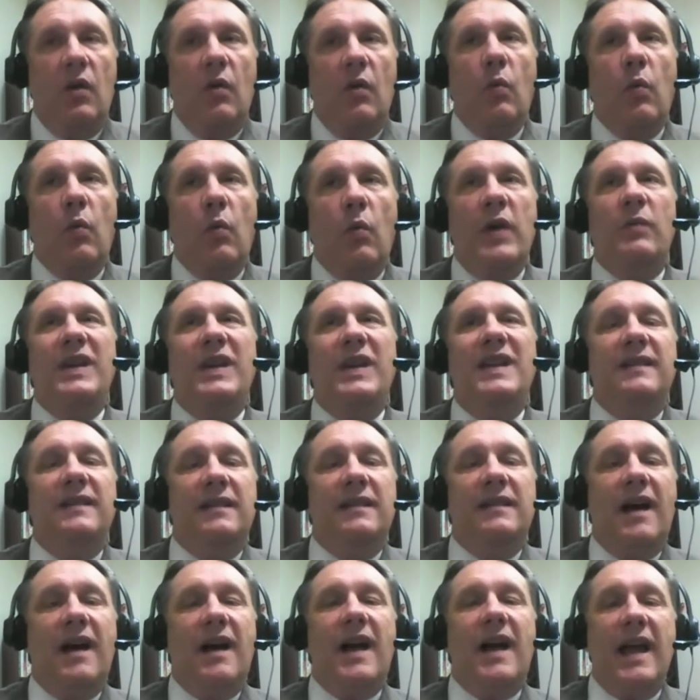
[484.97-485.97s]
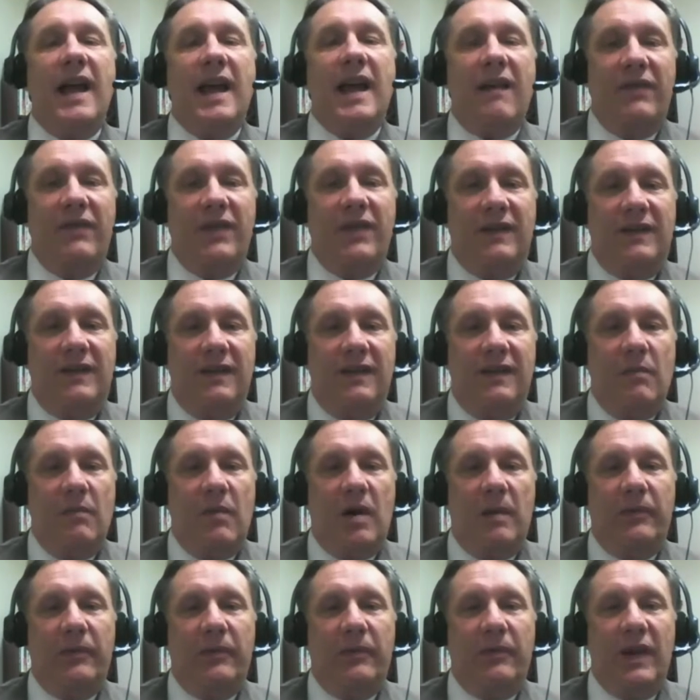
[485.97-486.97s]
When we did not have the TIM
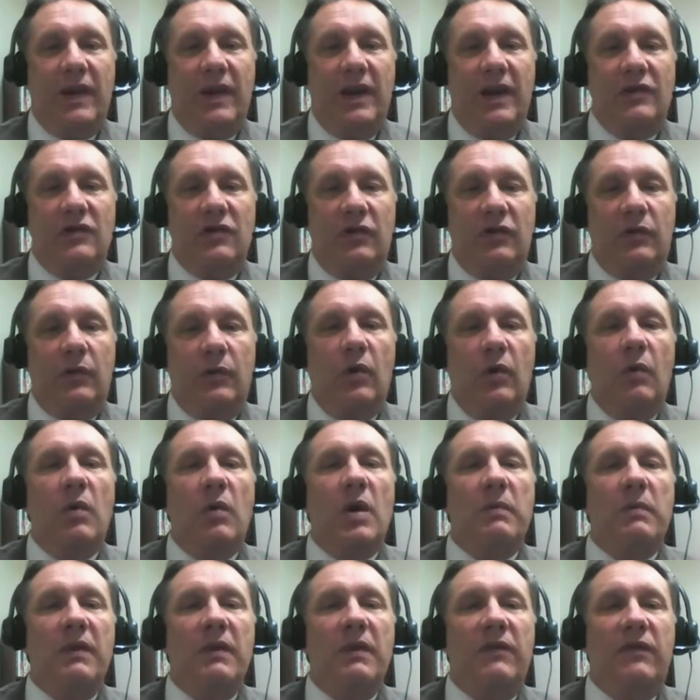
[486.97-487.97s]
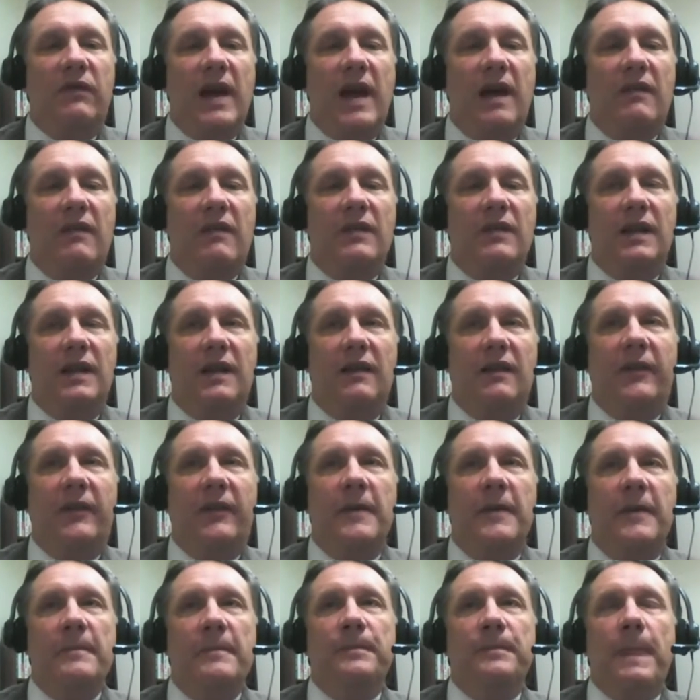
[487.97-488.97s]
observation tool, what we found
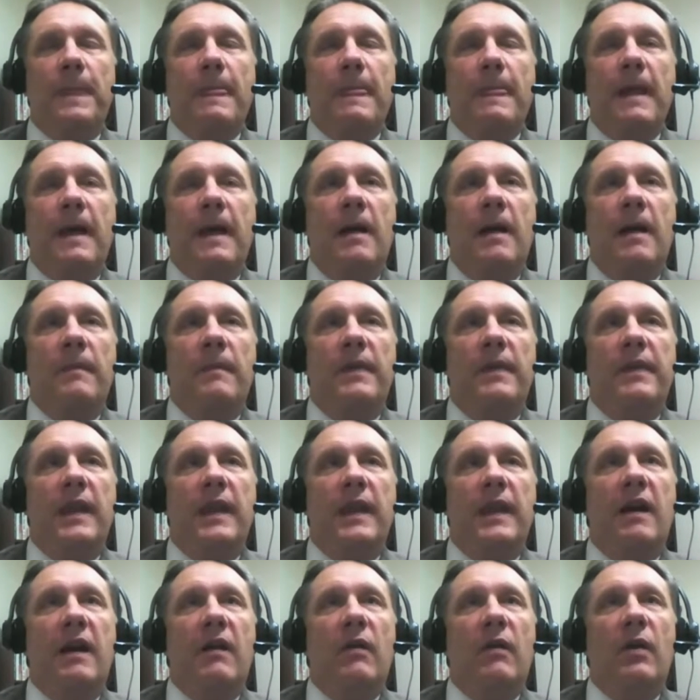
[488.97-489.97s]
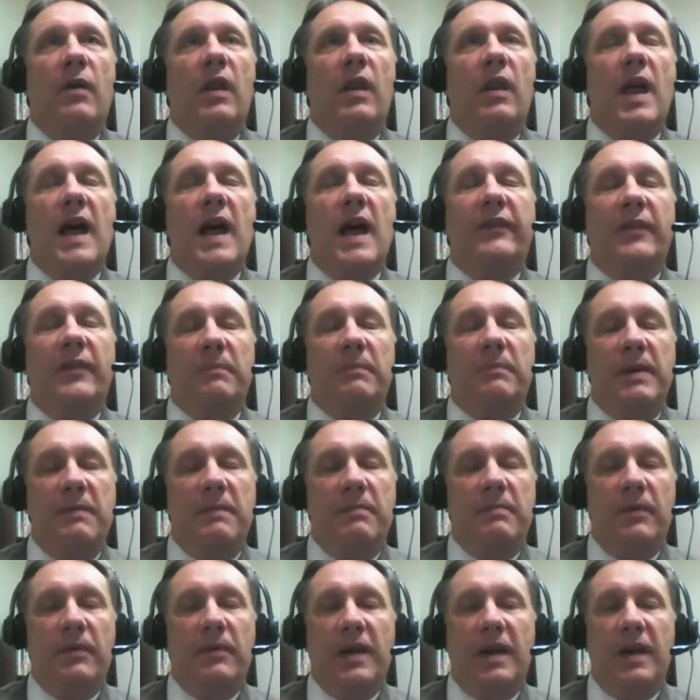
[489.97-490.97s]
is there are lots of
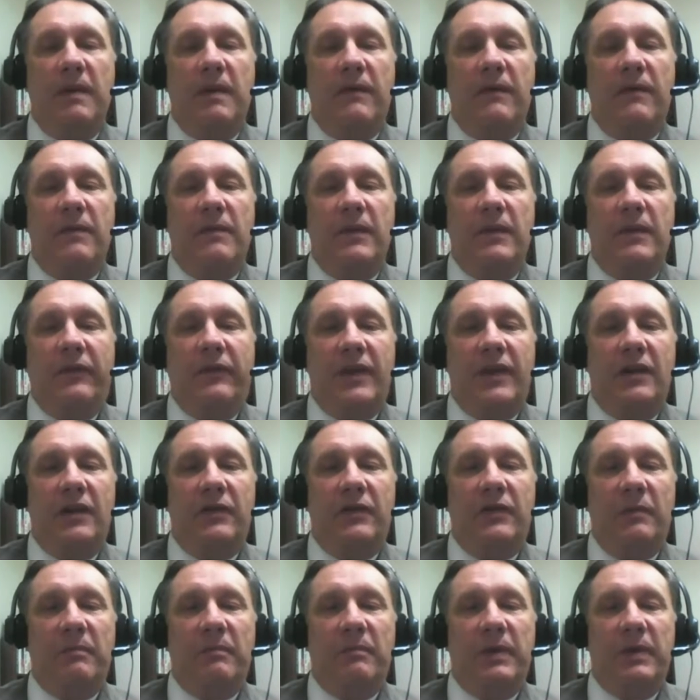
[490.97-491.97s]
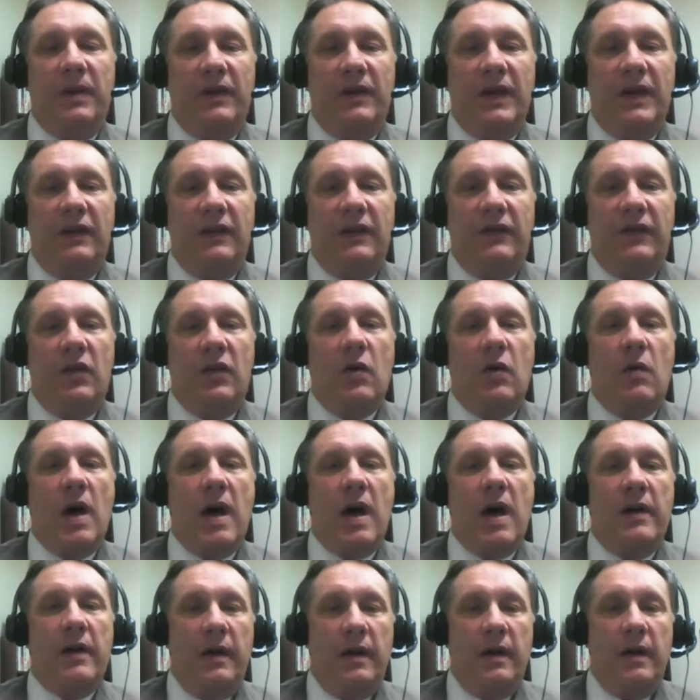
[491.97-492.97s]
people coming from the central building to go
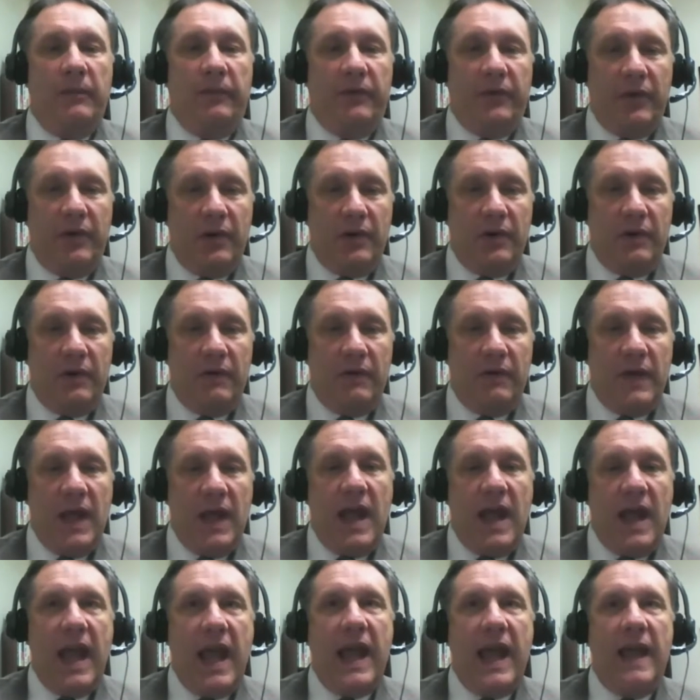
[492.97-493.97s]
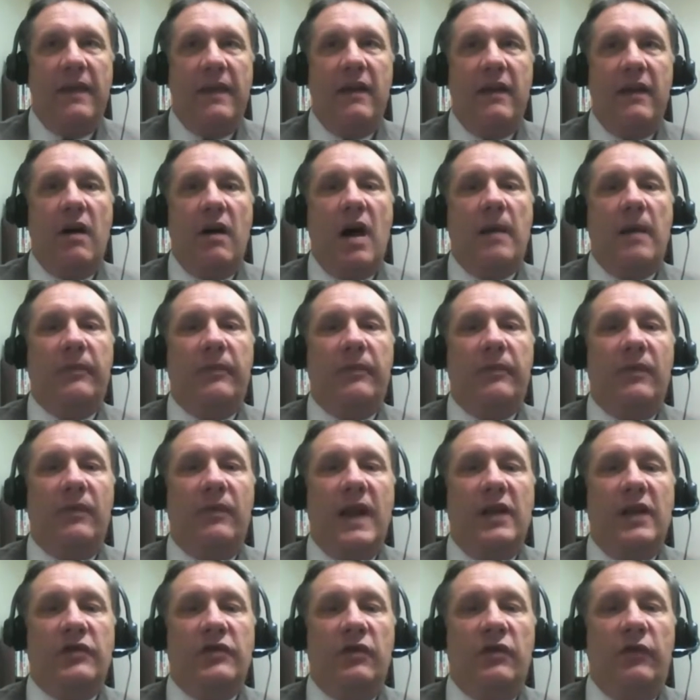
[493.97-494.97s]
out and observe, and their
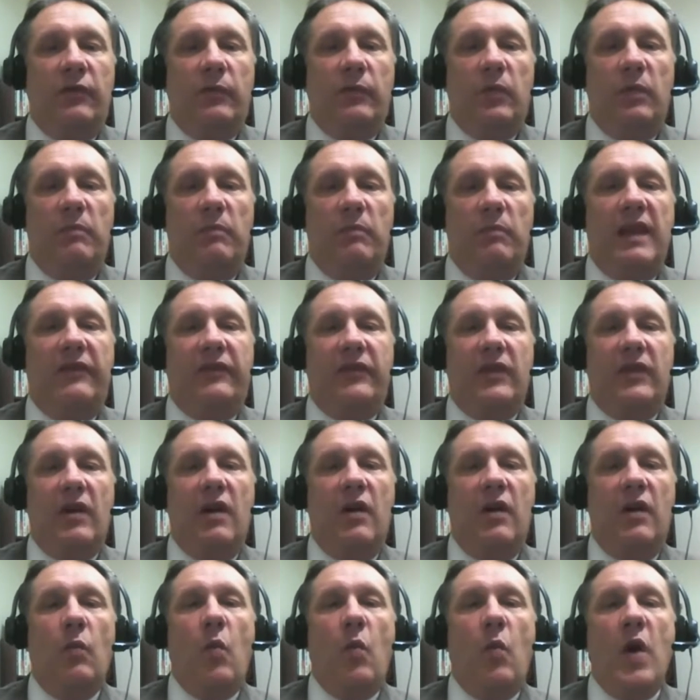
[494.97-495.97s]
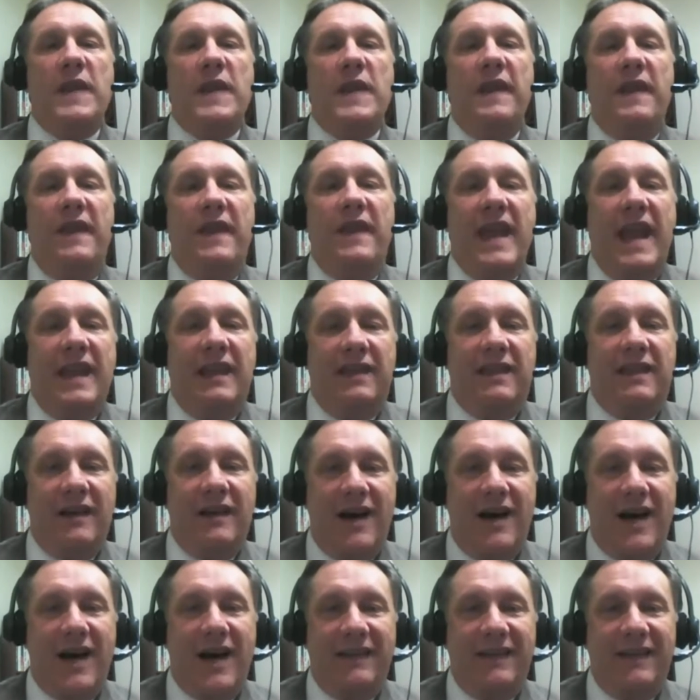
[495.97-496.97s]
observations were based on what they
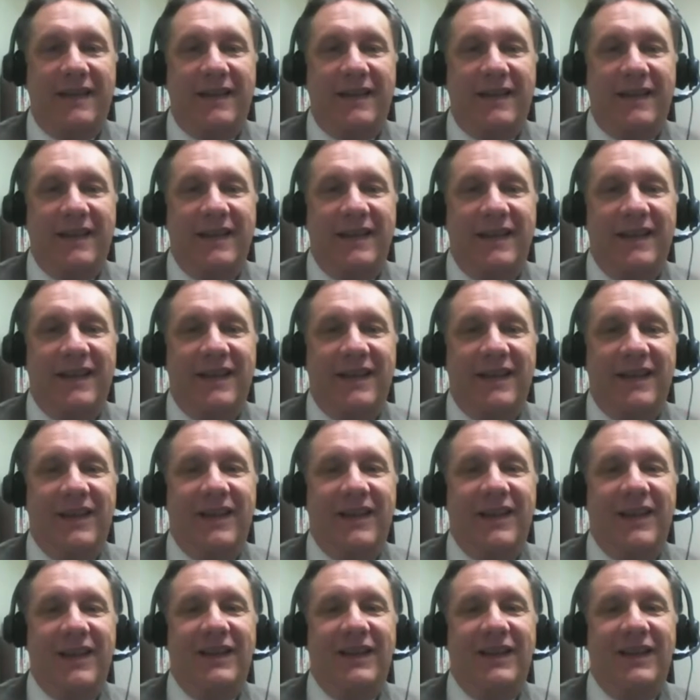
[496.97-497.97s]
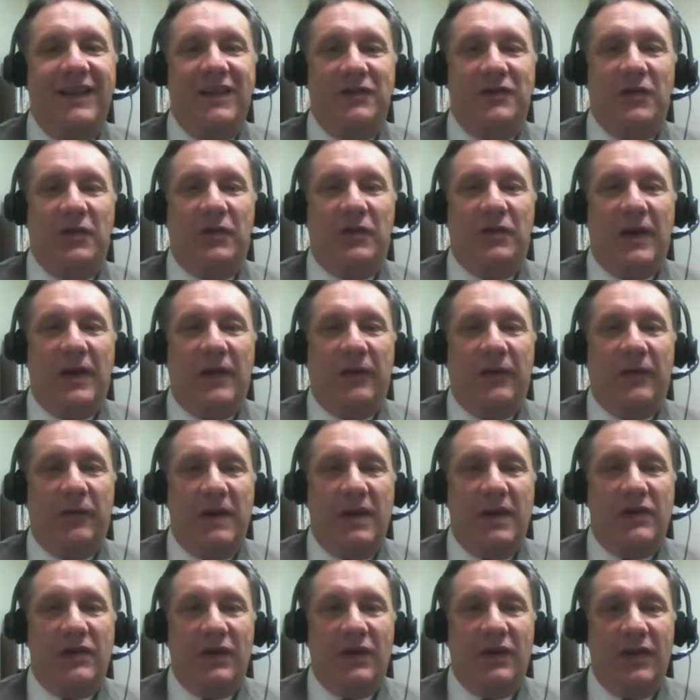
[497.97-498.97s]
thought digital
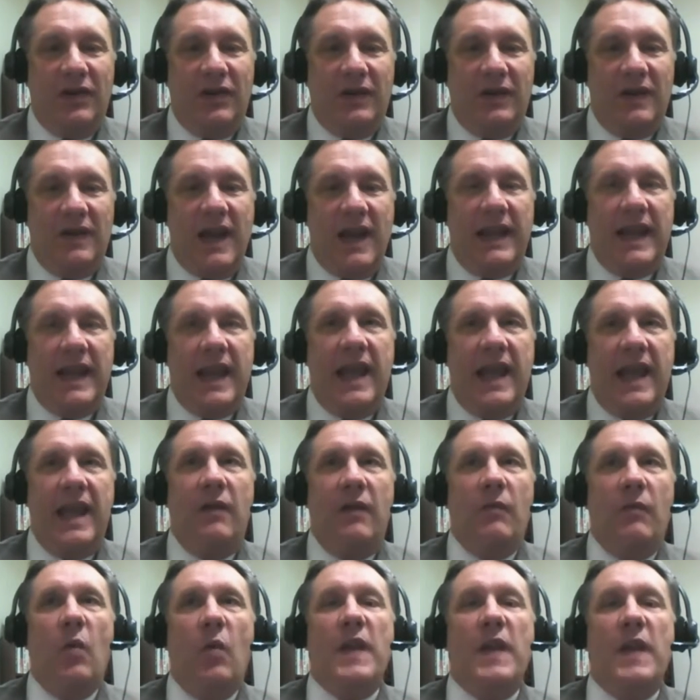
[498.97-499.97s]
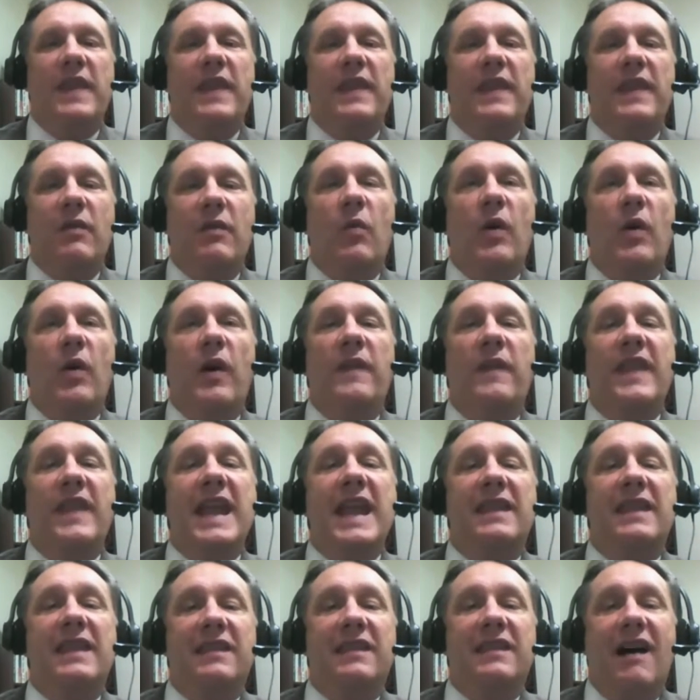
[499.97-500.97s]
transformation looked like and where
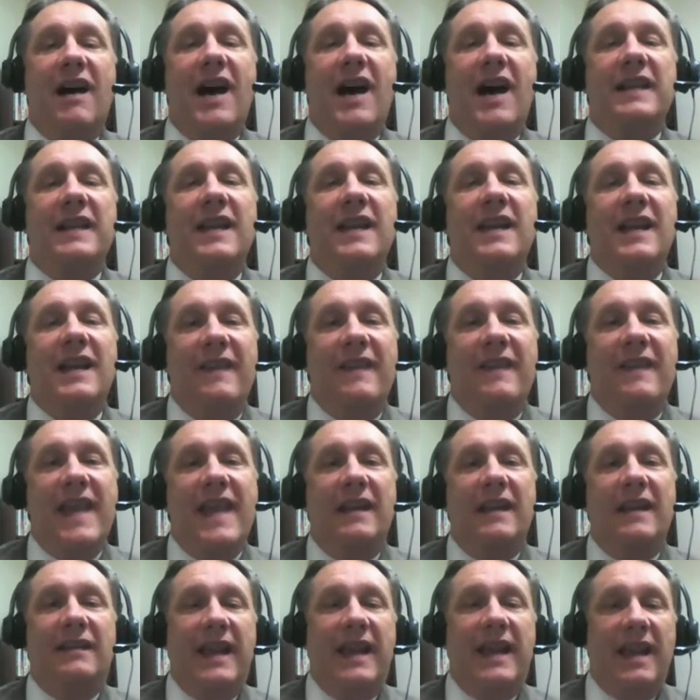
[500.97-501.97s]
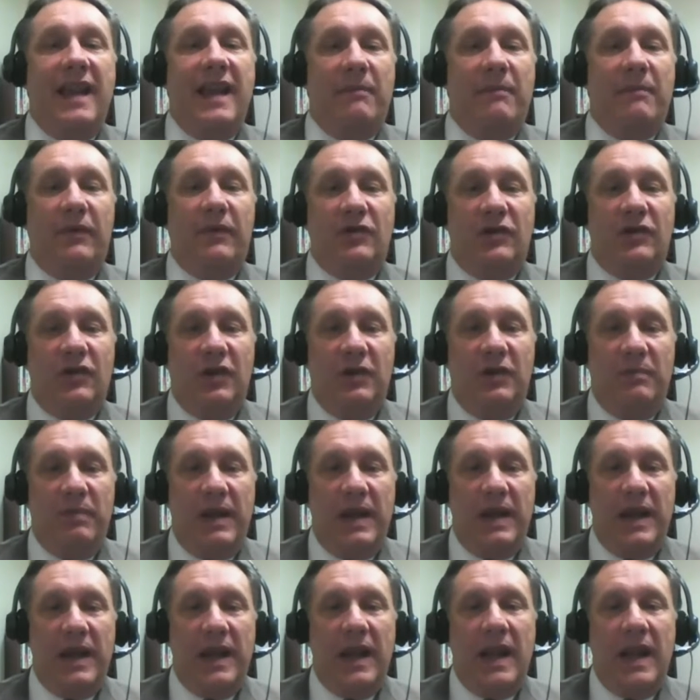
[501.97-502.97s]
they thought that campus should
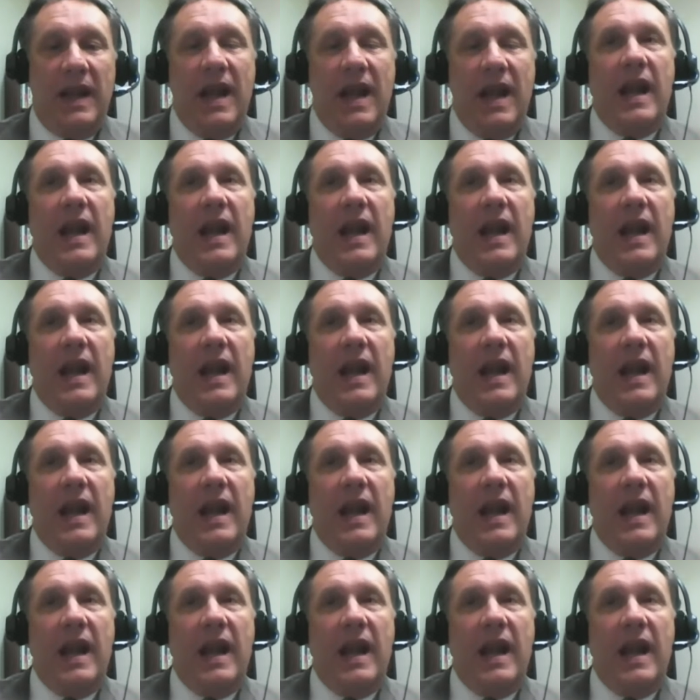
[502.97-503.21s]
be.